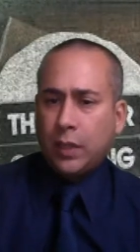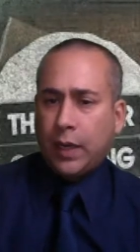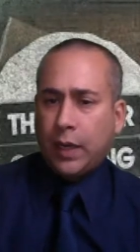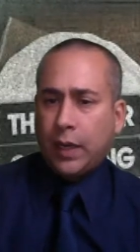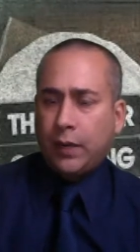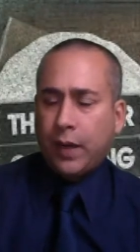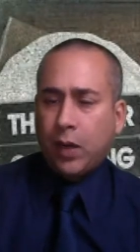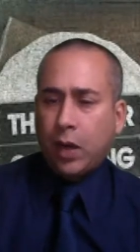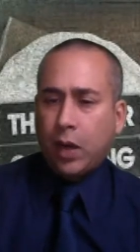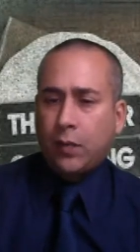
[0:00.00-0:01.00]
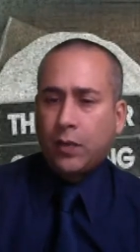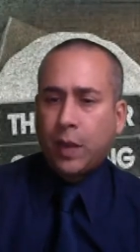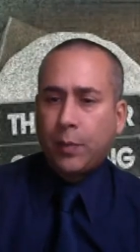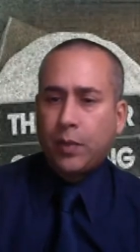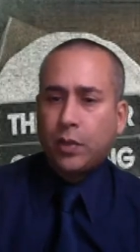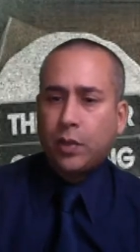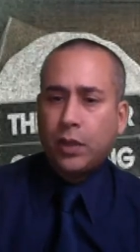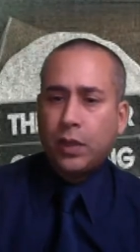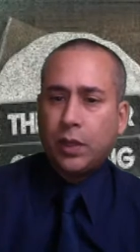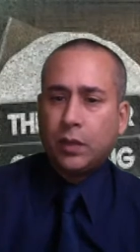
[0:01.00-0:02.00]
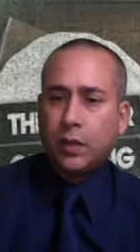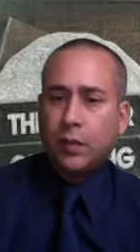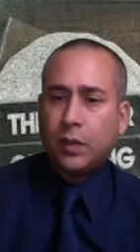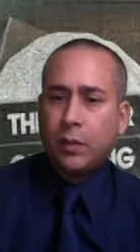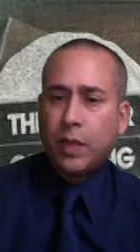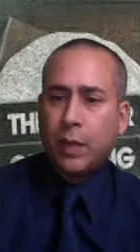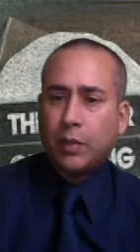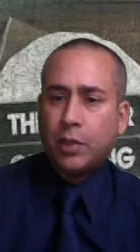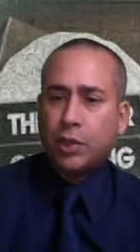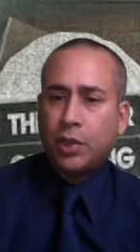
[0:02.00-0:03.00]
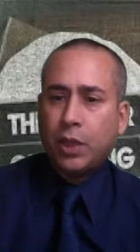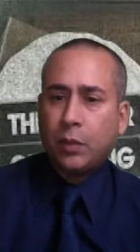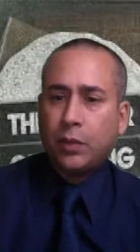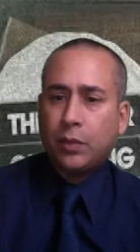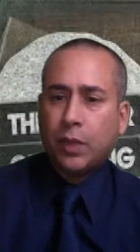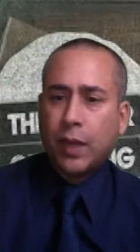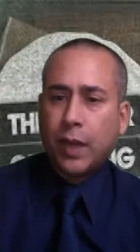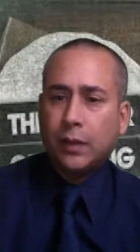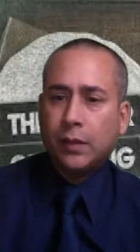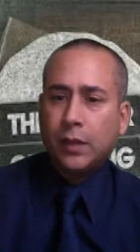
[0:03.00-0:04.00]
and I thank God for this opportunity to even be able to share with you tonight.